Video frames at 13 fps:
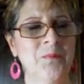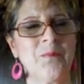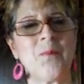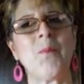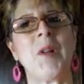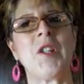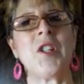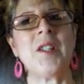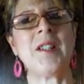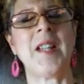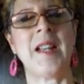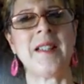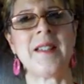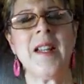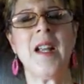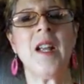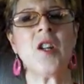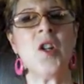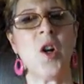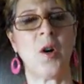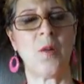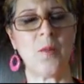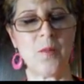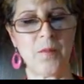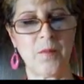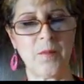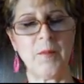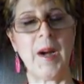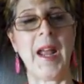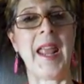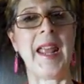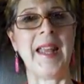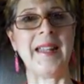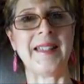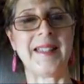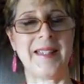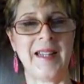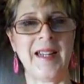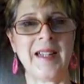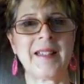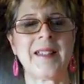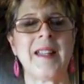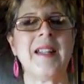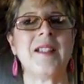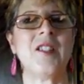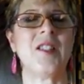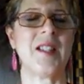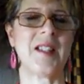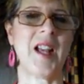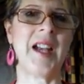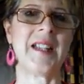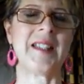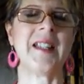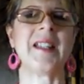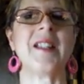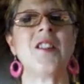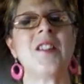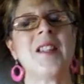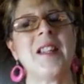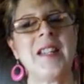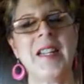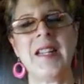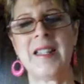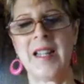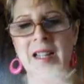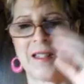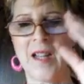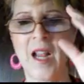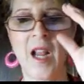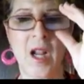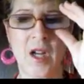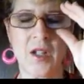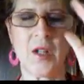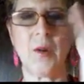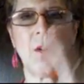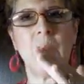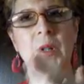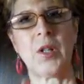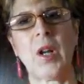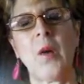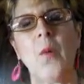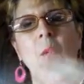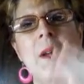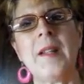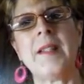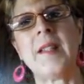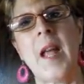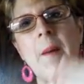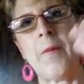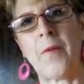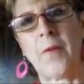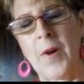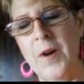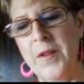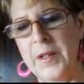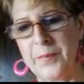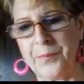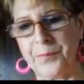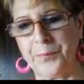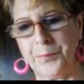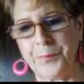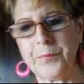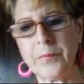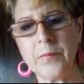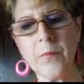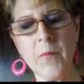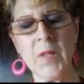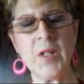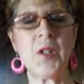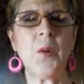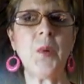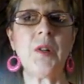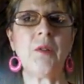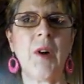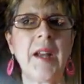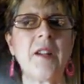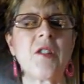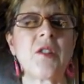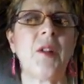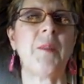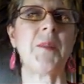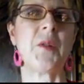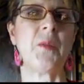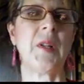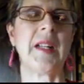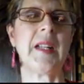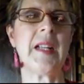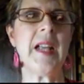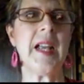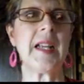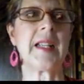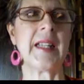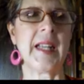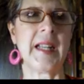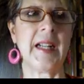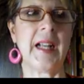but she says, my hand stinks, then she says, I stink, then she says, he stinks. So we took it one step further. So when you write your script, you want to get,